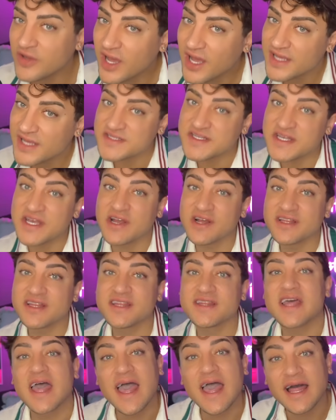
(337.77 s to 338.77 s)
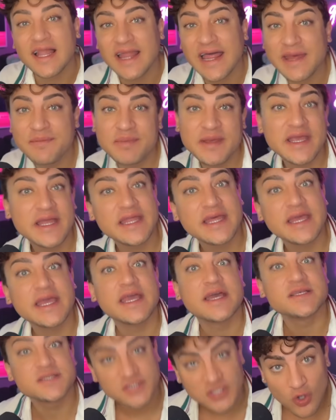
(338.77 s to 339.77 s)
you guys hear that the L A P
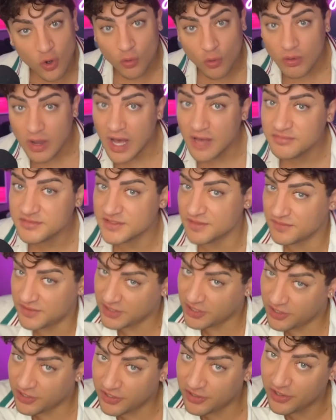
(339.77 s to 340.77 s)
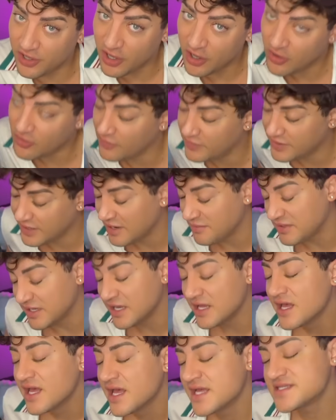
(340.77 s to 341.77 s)
D is corrupt, there you go. And I
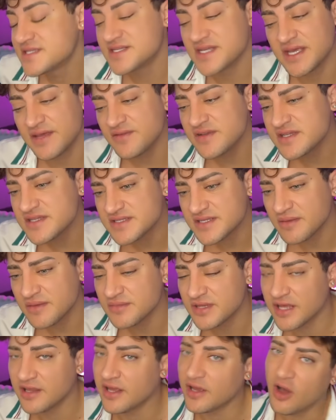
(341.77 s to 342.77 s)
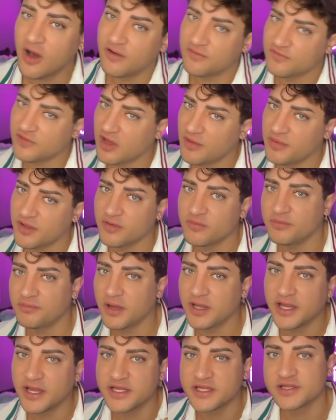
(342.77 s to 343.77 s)
mean, it's even the same thing, like off topic,
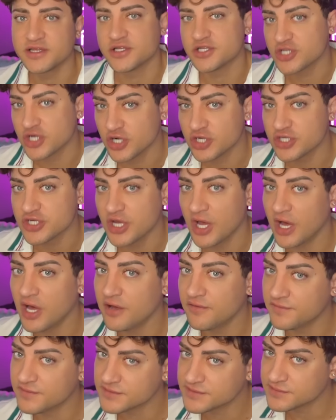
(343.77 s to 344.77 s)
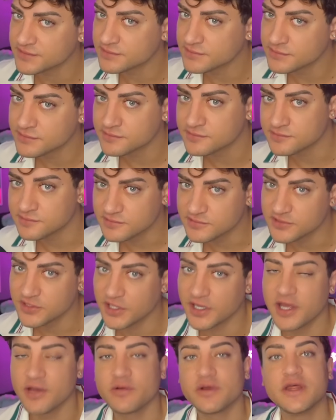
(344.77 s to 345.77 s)
but like the Church of,
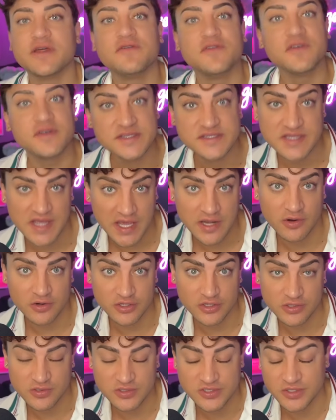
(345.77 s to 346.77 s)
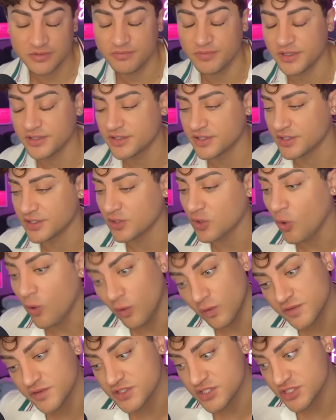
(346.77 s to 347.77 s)
I can't really even say it on YouTube, but the
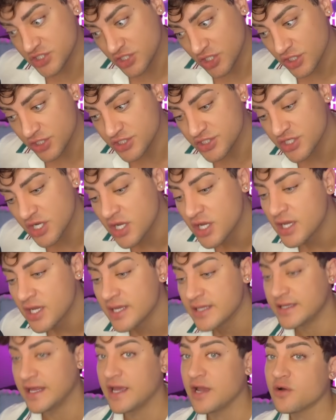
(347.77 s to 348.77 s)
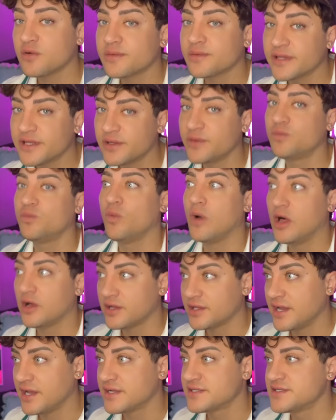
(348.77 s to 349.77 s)
cult church, they are really
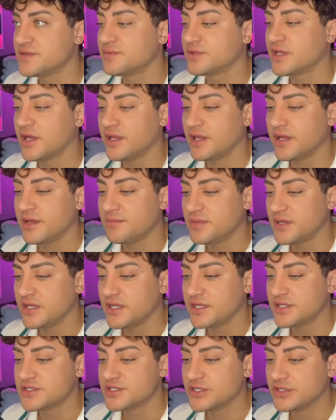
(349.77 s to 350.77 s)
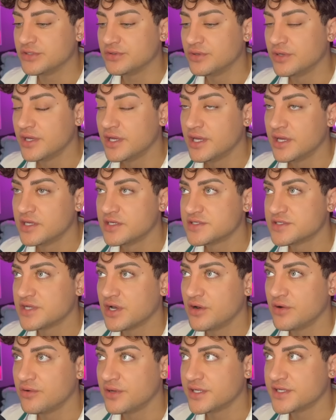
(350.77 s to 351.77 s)
well connected with the L A P D too.
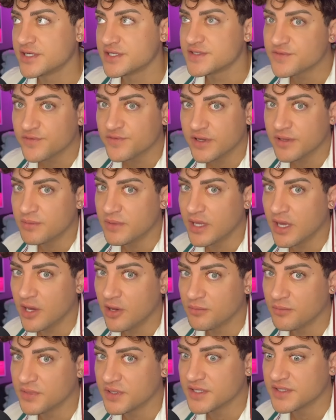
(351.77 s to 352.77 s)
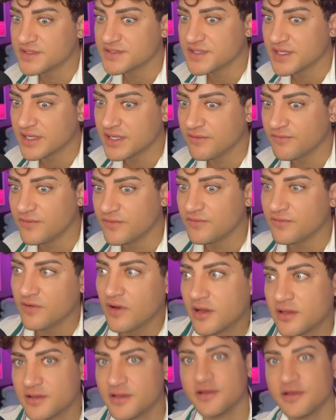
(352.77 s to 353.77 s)
So it does freak me out because, like, if you've
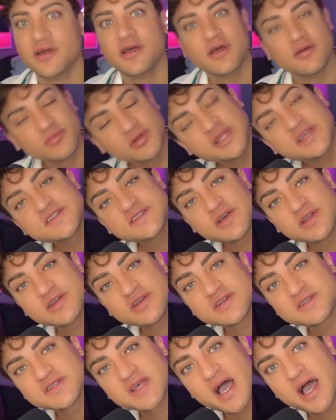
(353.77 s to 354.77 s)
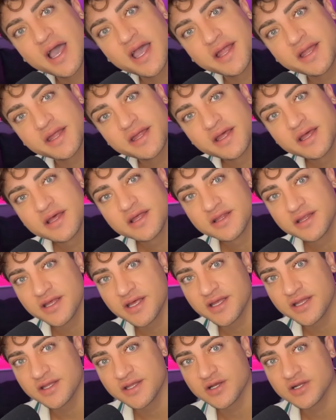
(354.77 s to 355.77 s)
got the police on your side,
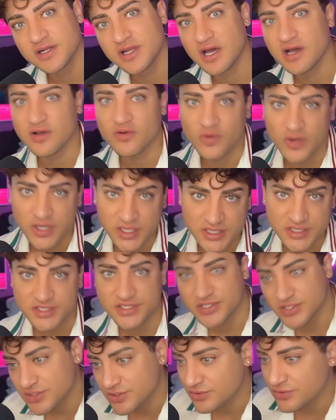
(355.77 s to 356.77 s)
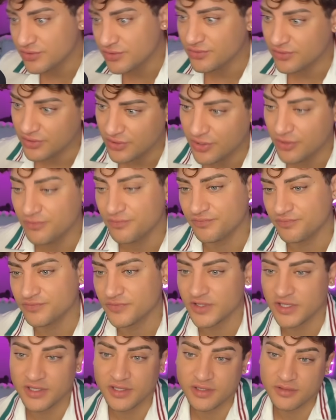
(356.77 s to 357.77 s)
then they're not going to, you know,
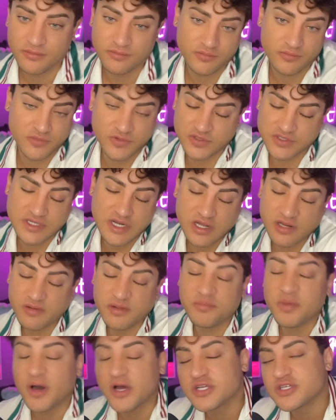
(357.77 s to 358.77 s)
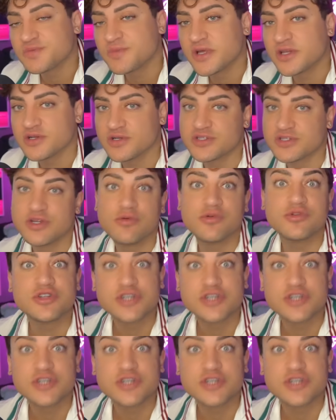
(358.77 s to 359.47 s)
there's not going to be punishment. There's no